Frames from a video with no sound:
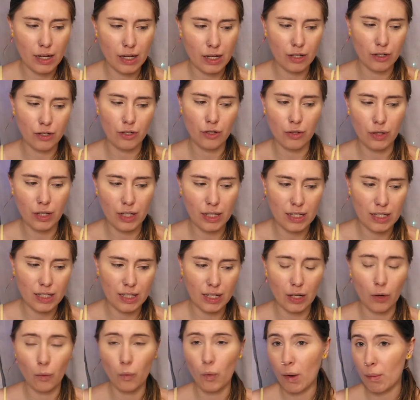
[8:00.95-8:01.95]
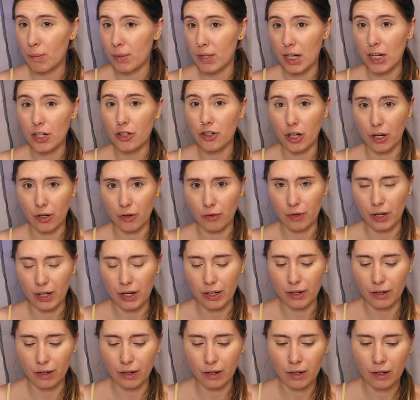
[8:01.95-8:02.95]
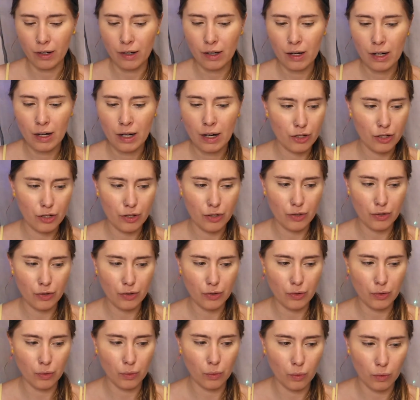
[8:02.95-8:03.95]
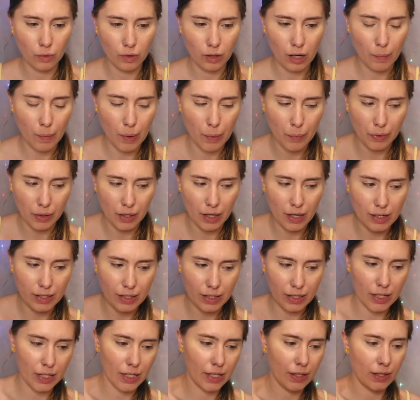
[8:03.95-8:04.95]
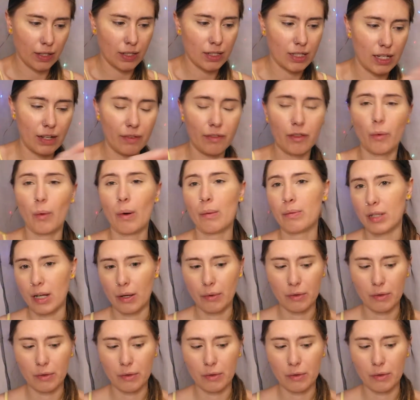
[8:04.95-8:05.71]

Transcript: into this like website generator to come up with an idea and then see if the website